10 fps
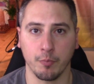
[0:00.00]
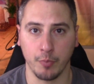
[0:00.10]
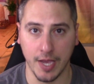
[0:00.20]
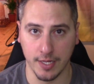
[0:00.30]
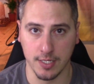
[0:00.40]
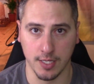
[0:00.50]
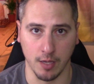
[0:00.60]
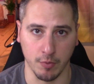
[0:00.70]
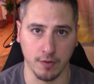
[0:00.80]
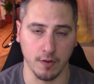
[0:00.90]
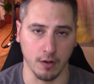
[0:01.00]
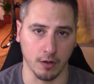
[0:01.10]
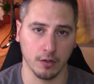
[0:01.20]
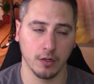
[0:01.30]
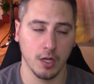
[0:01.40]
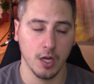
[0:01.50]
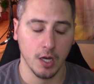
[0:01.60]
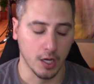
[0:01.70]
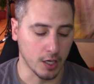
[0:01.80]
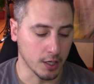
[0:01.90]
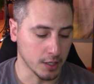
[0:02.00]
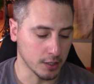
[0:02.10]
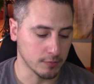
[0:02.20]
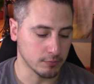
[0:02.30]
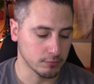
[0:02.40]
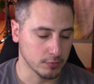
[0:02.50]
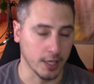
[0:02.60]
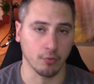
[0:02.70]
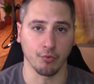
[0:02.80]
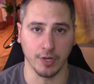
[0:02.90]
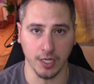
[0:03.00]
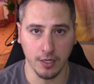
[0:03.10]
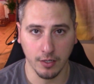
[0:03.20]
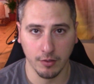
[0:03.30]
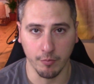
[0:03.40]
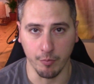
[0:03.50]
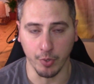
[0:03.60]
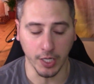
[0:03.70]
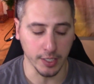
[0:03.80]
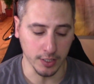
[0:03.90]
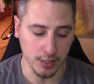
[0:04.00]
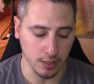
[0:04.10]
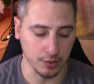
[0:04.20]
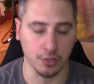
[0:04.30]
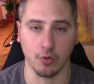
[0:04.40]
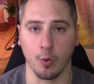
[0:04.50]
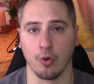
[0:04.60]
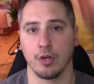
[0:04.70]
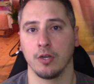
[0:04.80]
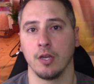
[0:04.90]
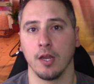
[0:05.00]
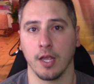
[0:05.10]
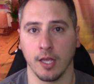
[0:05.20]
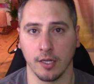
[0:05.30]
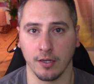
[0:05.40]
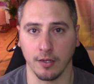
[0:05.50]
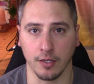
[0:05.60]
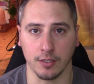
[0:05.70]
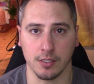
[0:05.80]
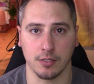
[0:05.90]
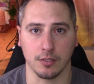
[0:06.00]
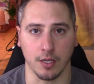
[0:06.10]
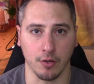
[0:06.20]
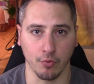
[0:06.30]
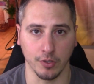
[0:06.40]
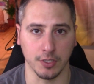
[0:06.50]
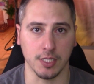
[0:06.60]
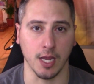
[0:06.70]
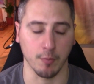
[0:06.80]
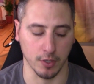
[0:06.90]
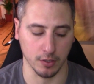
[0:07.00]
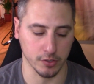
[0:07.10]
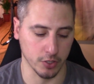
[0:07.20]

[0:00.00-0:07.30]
bad statement to hear and read, but it's also quoted, and it's a real statement.